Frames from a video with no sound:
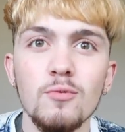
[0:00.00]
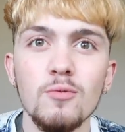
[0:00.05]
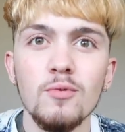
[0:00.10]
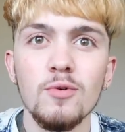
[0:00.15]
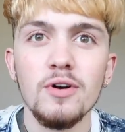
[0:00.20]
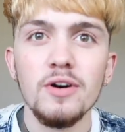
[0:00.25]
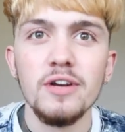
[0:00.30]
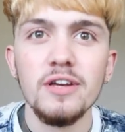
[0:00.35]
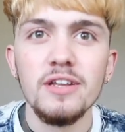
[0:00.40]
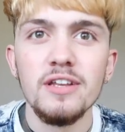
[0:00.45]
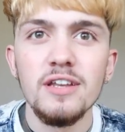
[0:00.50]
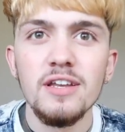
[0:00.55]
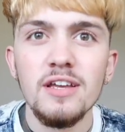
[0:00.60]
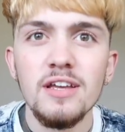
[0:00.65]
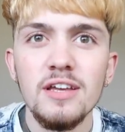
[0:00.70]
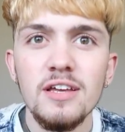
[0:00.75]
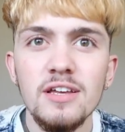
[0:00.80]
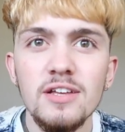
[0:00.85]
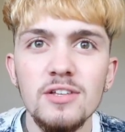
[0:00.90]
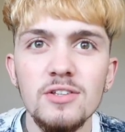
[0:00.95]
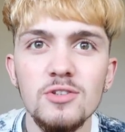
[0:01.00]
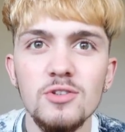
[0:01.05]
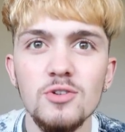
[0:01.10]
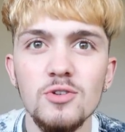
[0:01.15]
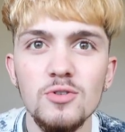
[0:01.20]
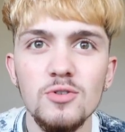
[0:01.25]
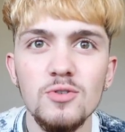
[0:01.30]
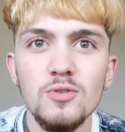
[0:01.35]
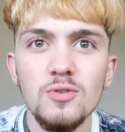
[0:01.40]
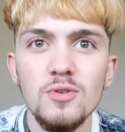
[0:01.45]
one,
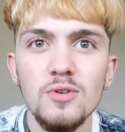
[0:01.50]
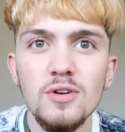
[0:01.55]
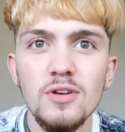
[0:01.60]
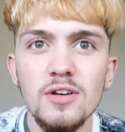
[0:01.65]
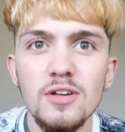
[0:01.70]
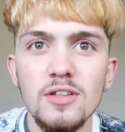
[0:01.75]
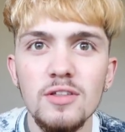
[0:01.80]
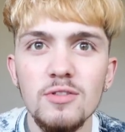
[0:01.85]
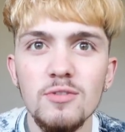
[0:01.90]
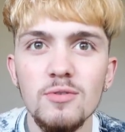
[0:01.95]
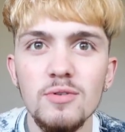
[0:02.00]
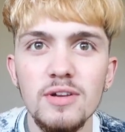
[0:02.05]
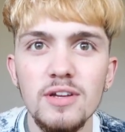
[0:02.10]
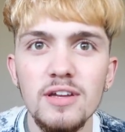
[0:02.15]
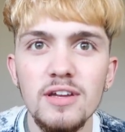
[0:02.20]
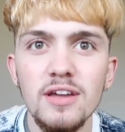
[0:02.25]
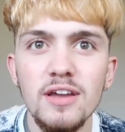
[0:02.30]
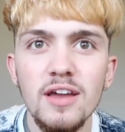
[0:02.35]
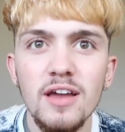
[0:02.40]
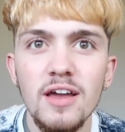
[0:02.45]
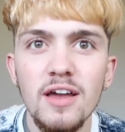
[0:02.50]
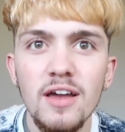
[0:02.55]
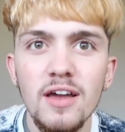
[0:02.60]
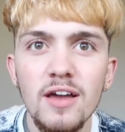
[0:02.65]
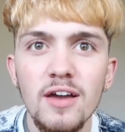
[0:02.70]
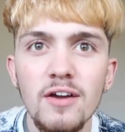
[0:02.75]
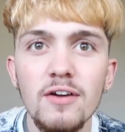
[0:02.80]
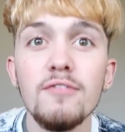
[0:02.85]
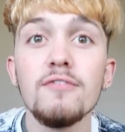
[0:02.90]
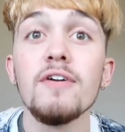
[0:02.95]
two, three,
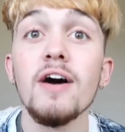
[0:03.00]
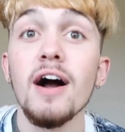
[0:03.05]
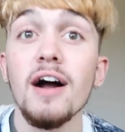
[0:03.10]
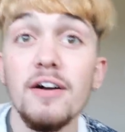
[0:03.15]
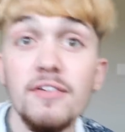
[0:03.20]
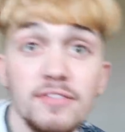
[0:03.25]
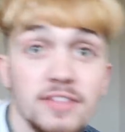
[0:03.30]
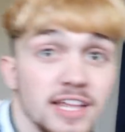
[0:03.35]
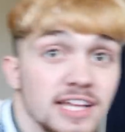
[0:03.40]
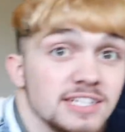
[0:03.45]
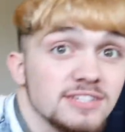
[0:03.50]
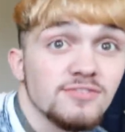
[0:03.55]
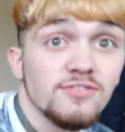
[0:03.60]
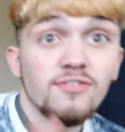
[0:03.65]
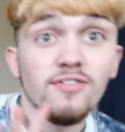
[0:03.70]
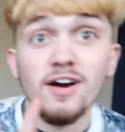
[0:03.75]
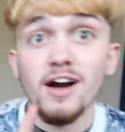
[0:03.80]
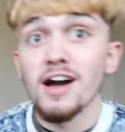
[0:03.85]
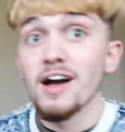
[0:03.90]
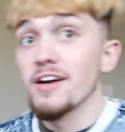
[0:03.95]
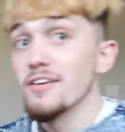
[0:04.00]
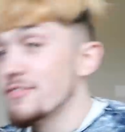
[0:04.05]
Five, that's five.